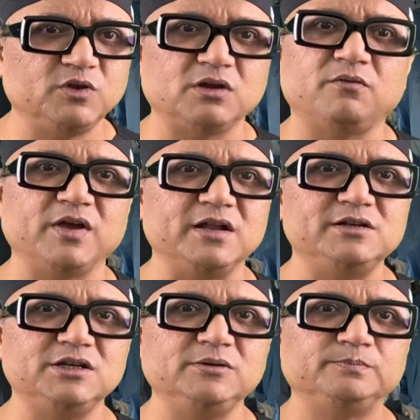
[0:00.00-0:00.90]
with our
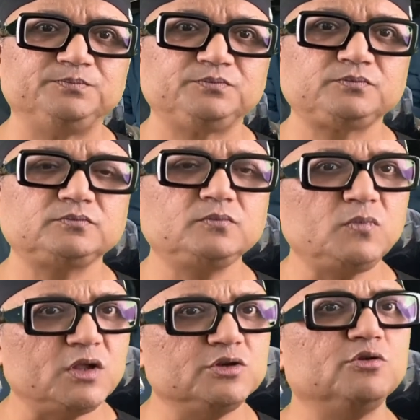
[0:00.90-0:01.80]
faculty
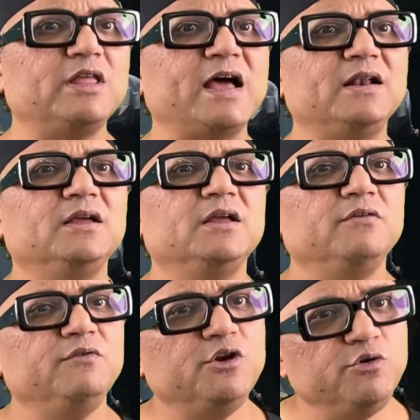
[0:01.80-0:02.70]
so that
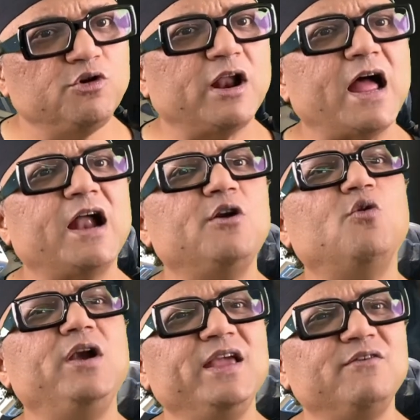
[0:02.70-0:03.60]
we do your hand
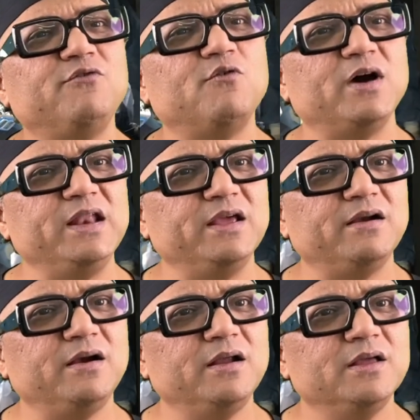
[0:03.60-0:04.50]
holding for 1
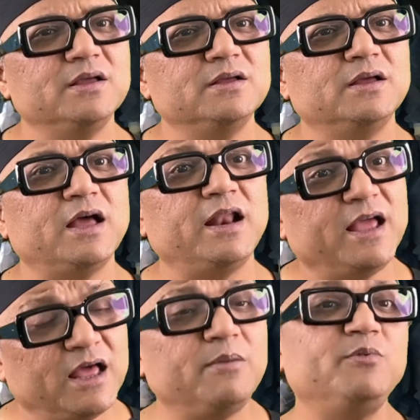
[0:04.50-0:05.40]
year and
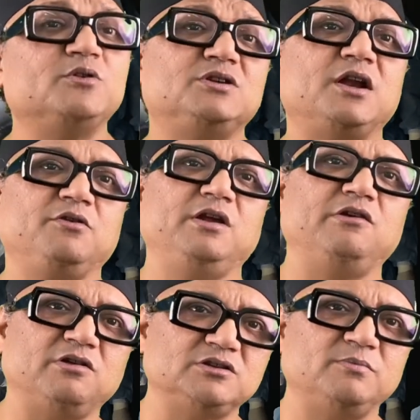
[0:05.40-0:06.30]
help you start your hair
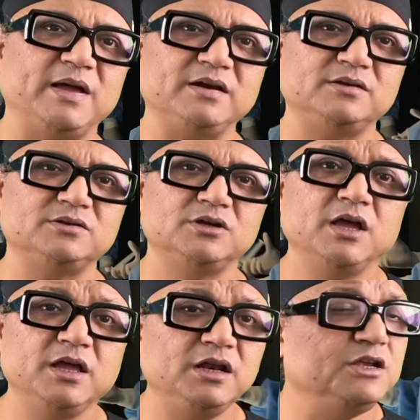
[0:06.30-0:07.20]
transplant practice.
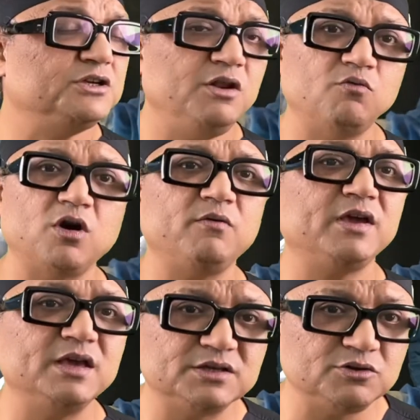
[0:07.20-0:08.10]
Initially, whatever
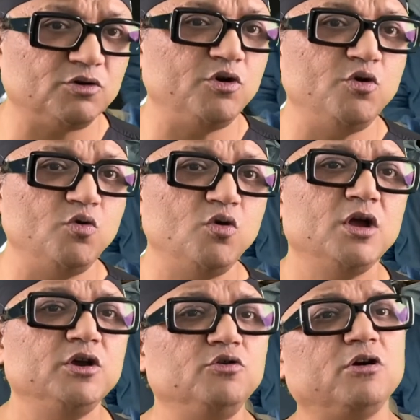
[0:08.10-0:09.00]
cases you want to do,
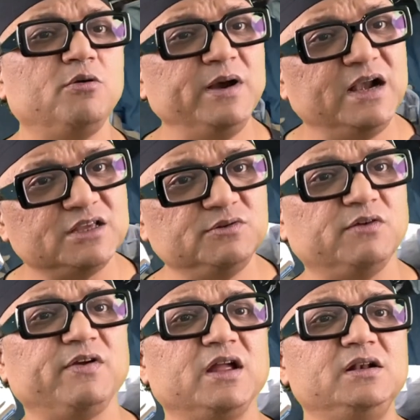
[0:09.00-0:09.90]
you want to be in touch with
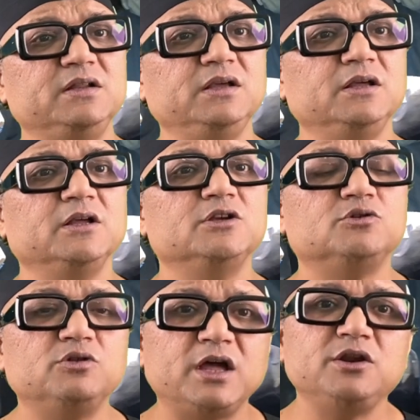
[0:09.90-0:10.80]
the faculty
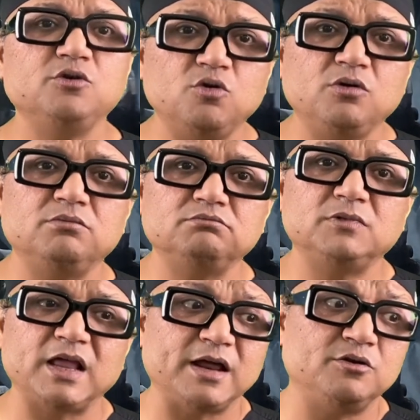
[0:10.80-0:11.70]
so that you don't
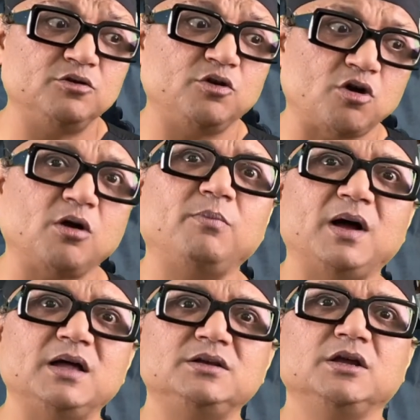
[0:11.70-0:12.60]
land into the wrong
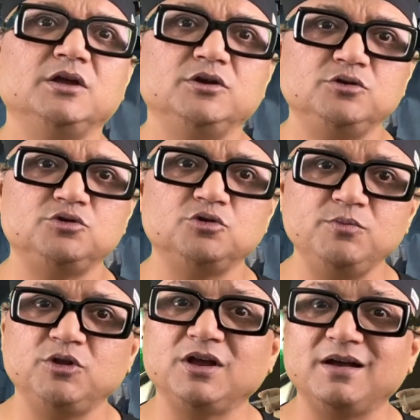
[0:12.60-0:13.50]
path. You should
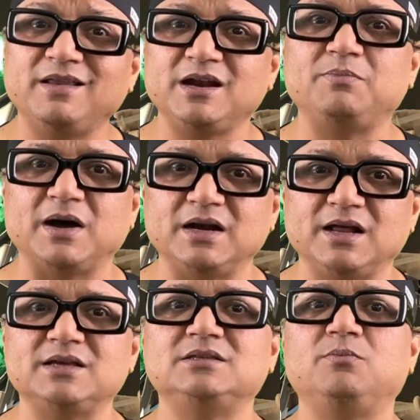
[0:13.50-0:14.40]
be on the correct path
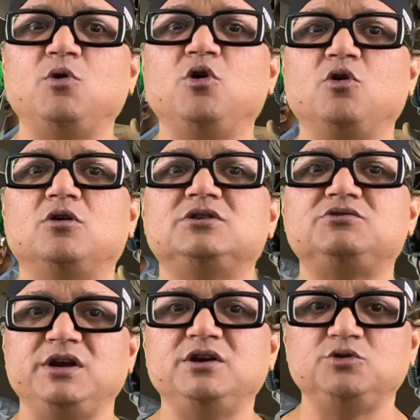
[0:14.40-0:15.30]
as the protocols
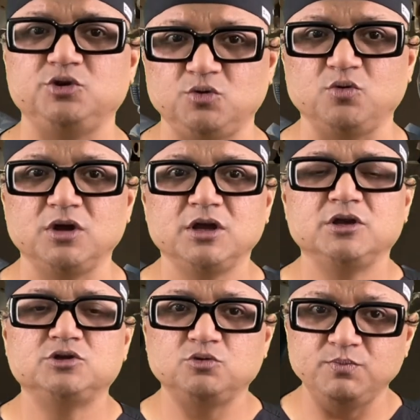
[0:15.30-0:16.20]
train to you.
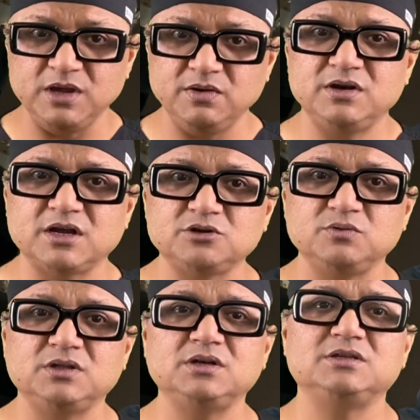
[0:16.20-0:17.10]
So be in touch
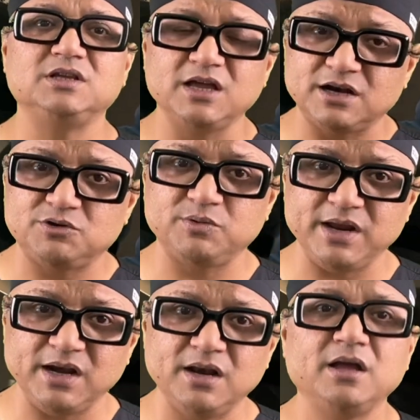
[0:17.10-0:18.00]
with us, get
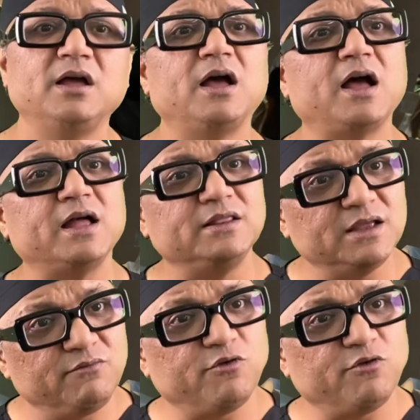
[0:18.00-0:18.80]
trained, and then